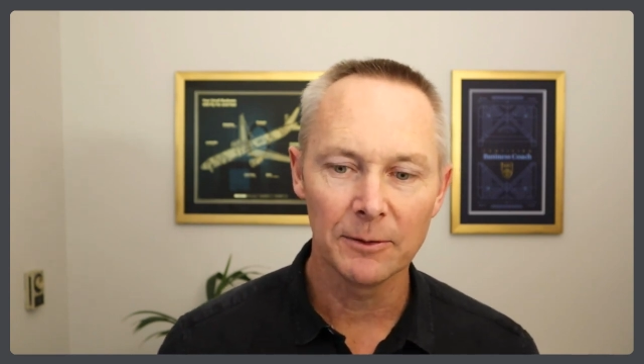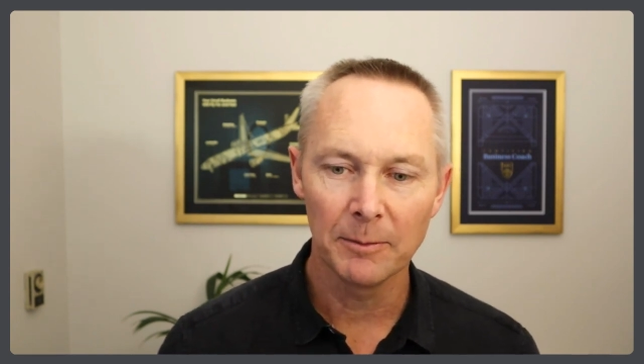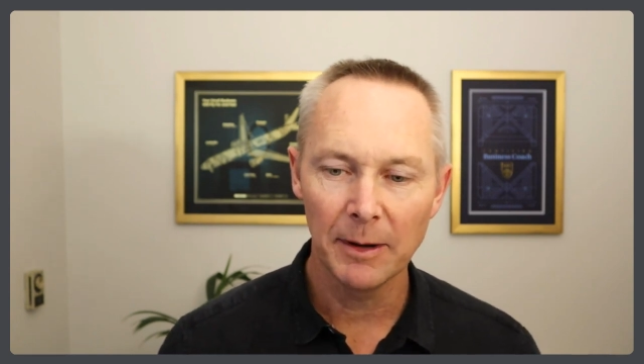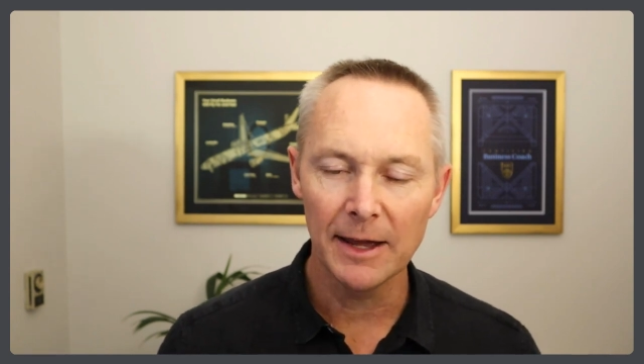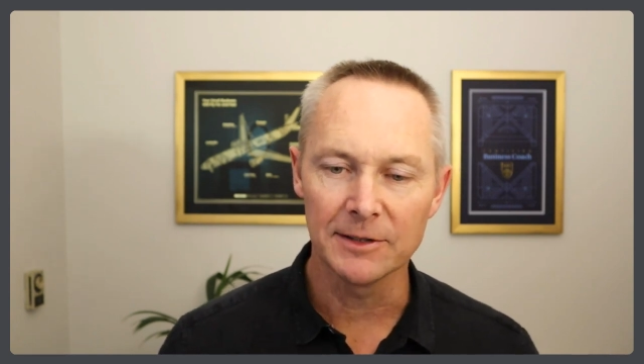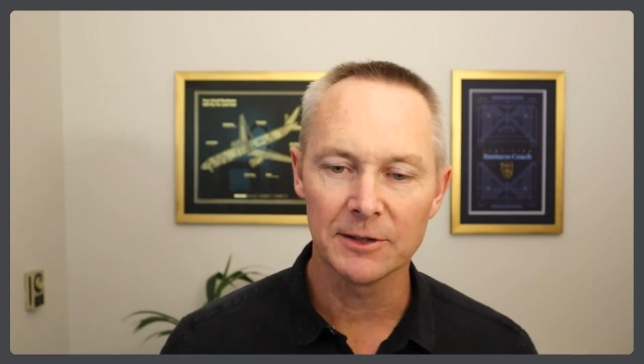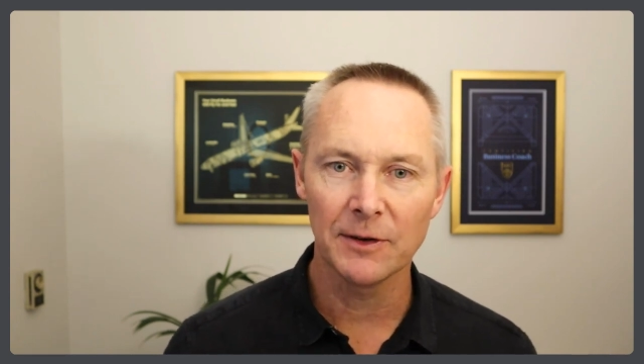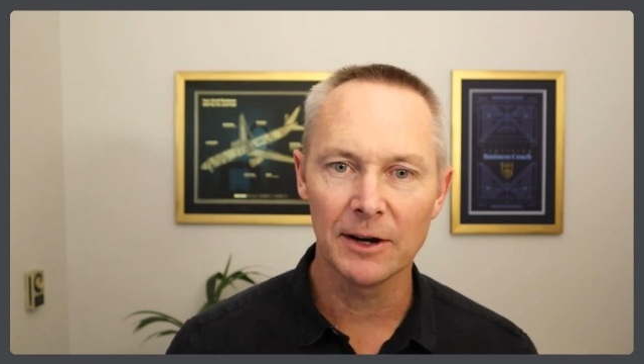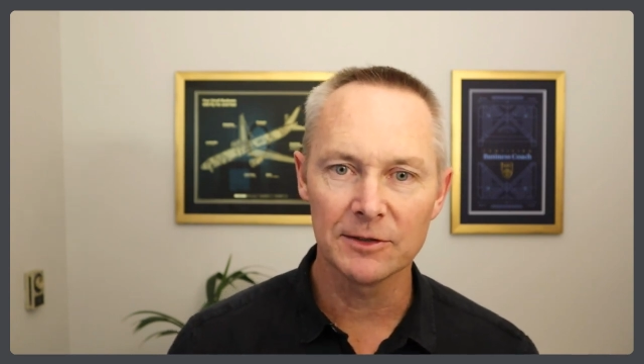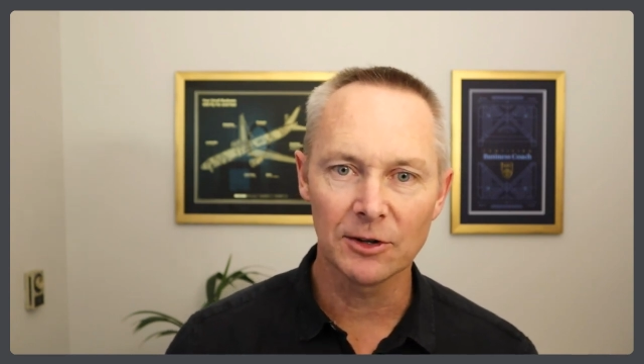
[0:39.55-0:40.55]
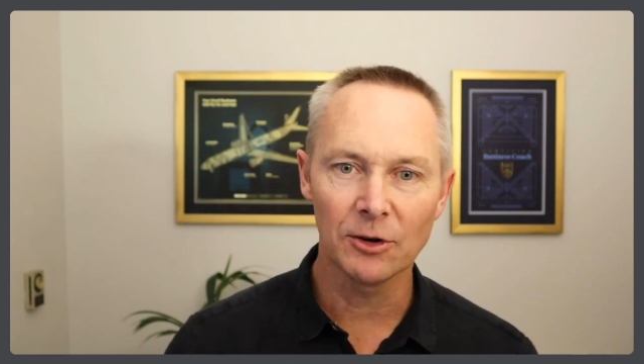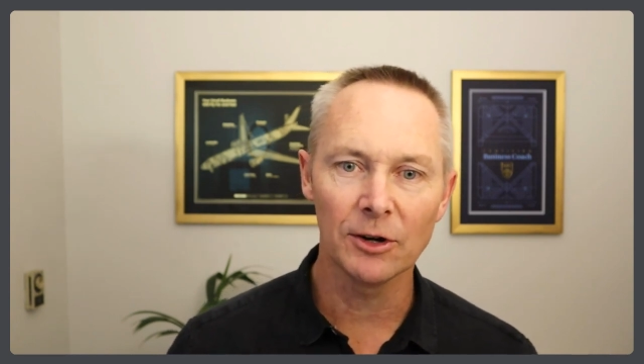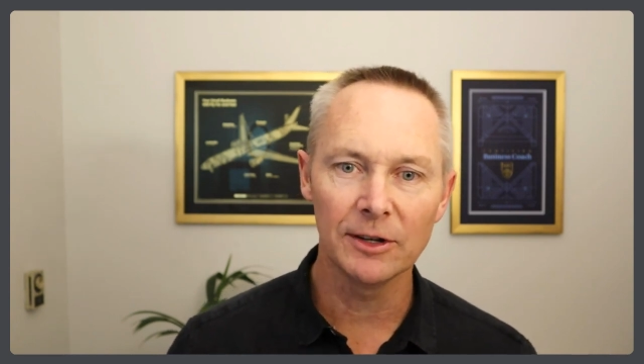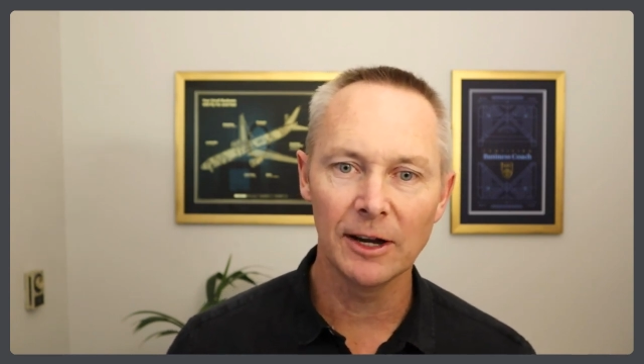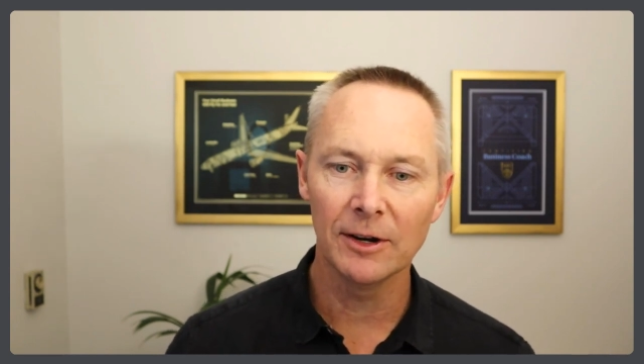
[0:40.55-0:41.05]
place as far as the
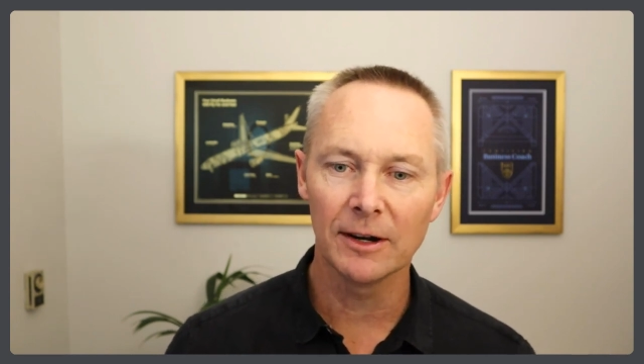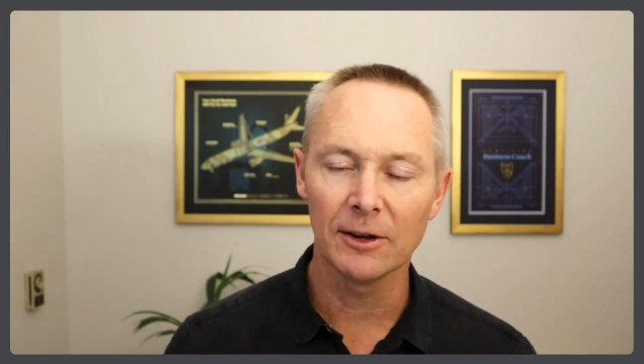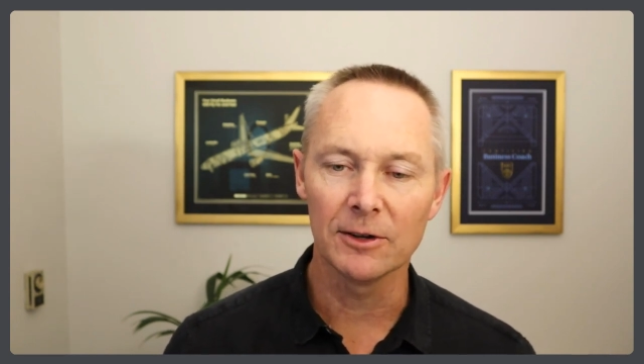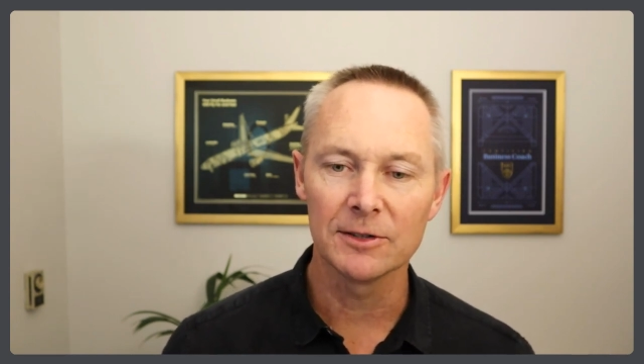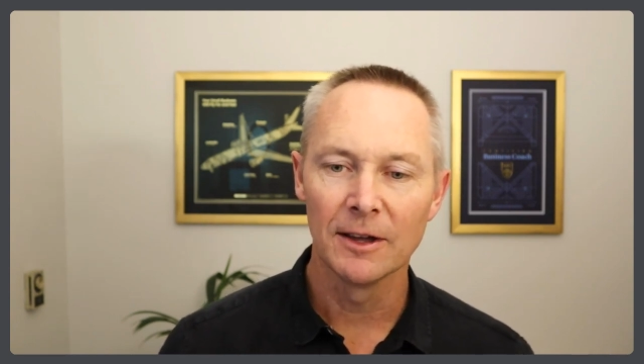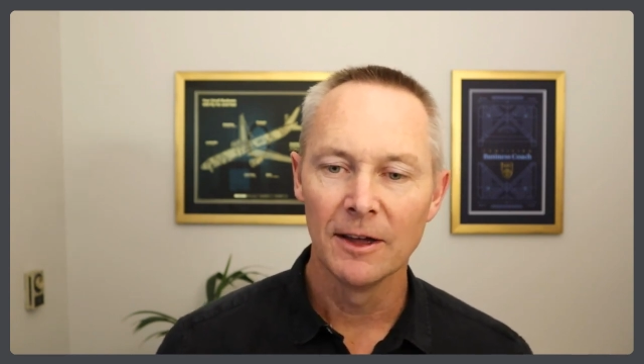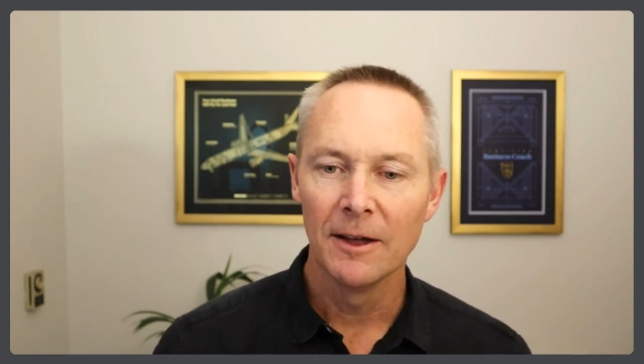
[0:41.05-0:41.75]
criteria goes.